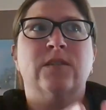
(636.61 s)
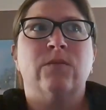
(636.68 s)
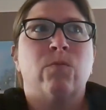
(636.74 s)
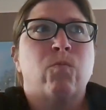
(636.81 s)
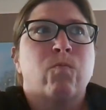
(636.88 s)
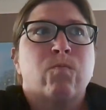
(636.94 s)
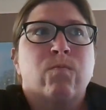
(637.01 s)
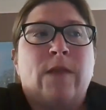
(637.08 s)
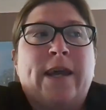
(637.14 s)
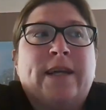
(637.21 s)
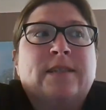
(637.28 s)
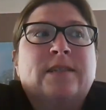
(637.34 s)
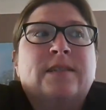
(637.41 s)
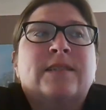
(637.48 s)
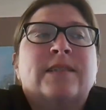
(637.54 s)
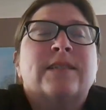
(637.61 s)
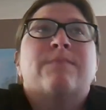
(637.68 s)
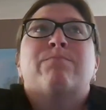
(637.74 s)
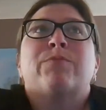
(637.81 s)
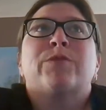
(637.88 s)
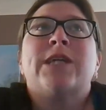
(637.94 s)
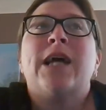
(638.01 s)
So like
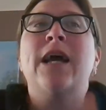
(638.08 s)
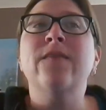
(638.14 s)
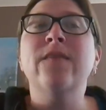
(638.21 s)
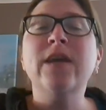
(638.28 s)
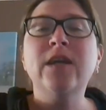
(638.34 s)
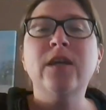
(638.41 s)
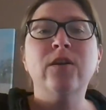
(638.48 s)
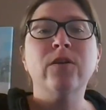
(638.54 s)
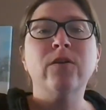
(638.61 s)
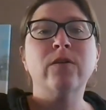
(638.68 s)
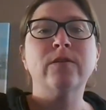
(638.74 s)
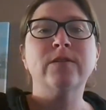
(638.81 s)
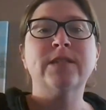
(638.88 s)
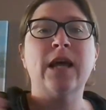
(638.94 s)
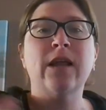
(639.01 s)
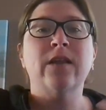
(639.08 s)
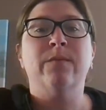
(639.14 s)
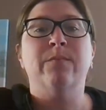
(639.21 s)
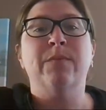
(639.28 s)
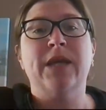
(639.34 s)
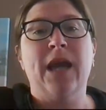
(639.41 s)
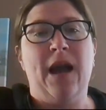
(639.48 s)
pretend like you're
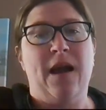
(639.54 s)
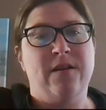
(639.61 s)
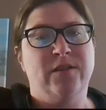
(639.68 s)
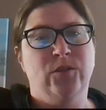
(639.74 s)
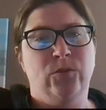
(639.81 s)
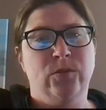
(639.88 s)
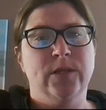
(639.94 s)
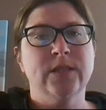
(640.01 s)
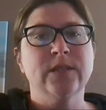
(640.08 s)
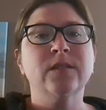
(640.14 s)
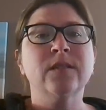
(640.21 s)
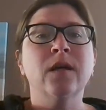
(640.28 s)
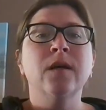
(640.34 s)
telling me how to do this,